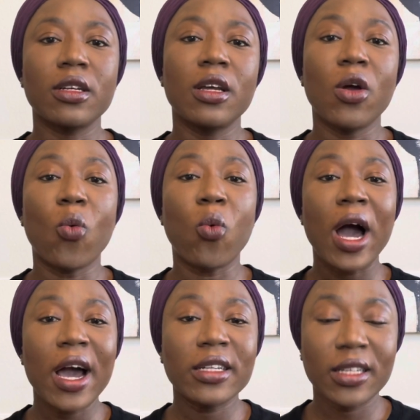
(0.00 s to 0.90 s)
While
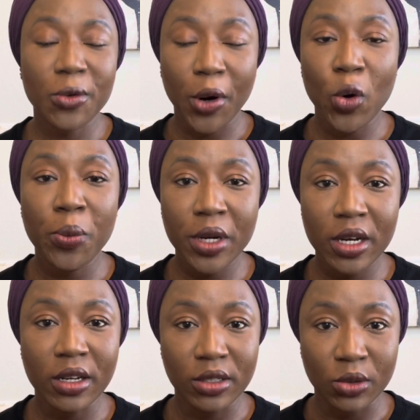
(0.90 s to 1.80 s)
they were opening the
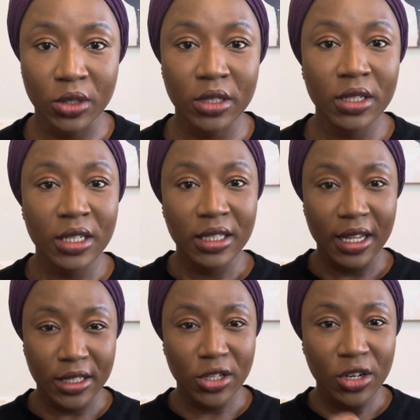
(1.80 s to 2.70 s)
door, the
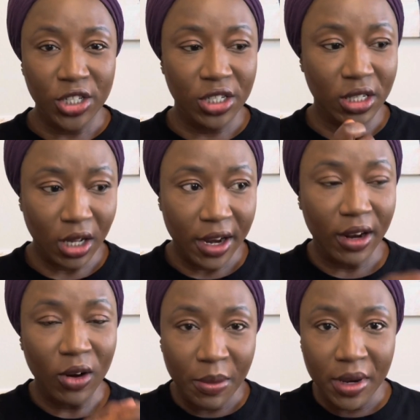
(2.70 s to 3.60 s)
torch started
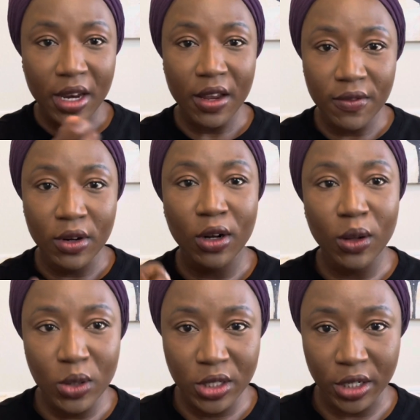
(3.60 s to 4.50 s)
coming even
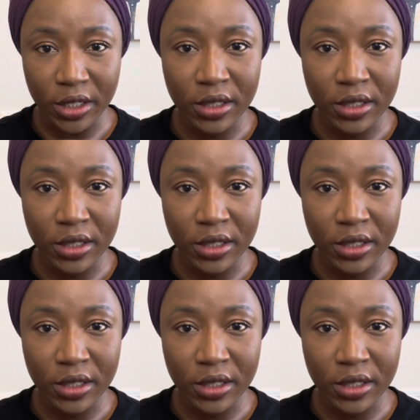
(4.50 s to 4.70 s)
closer.